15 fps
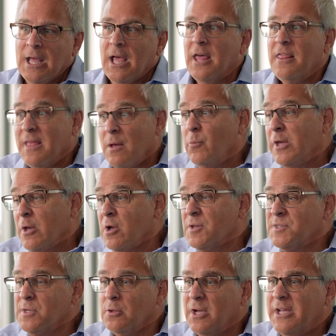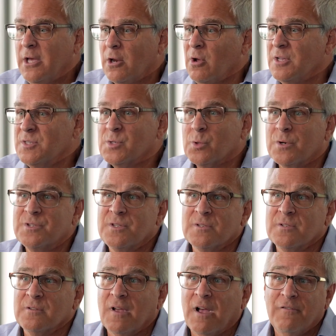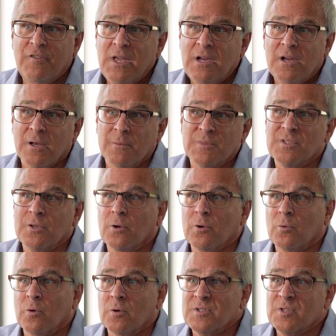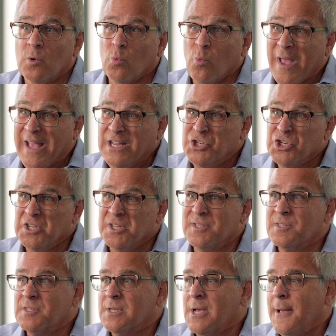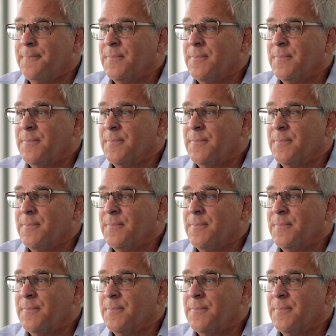And then we also look at all sources of income, so wages,